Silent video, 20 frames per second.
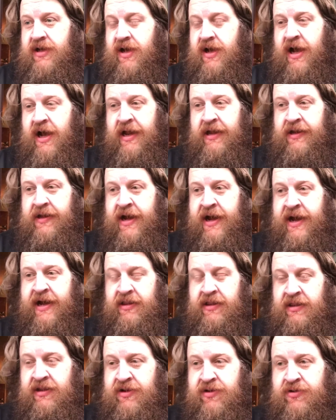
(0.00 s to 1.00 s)
I
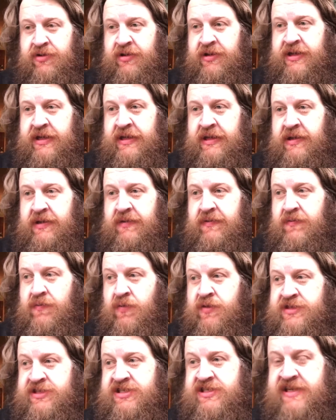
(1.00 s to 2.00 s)
literally
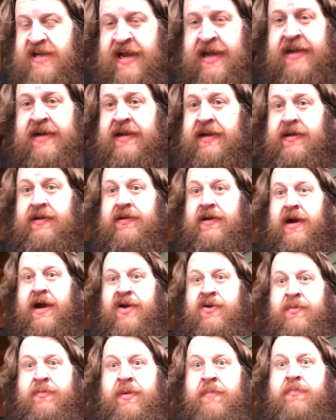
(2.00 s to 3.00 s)
was standing. I
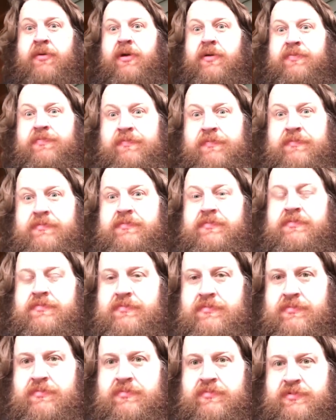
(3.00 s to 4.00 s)
remember
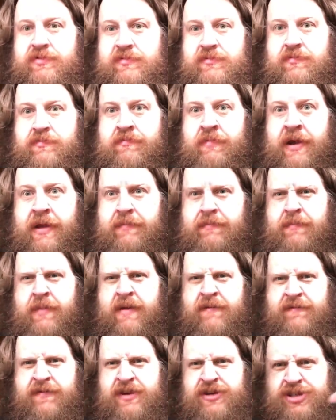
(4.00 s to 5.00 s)
my
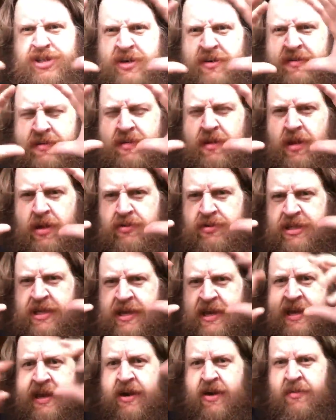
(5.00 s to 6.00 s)
vision closing
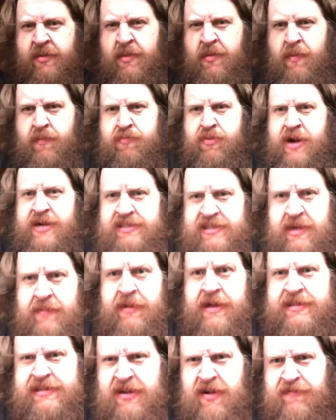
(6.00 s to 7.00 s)
in. I remember bracing
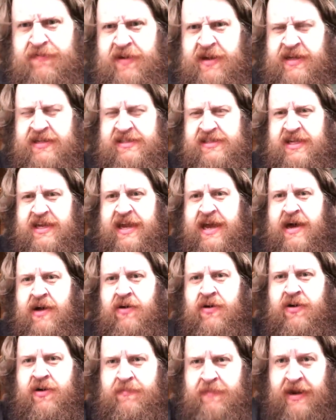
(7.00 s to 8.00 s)
myself against the
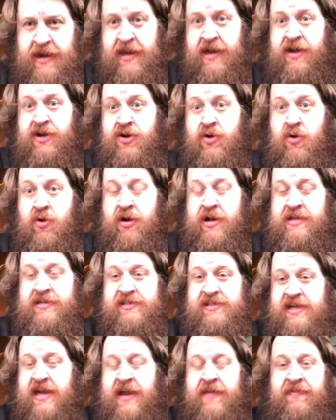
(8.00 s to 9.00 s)
counter and making a
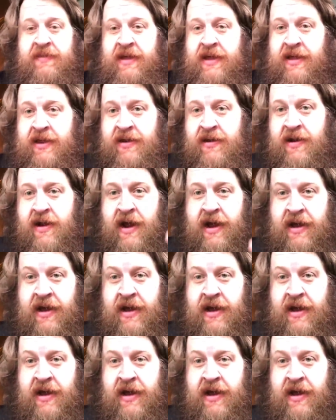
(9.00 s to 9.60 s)
noise, and then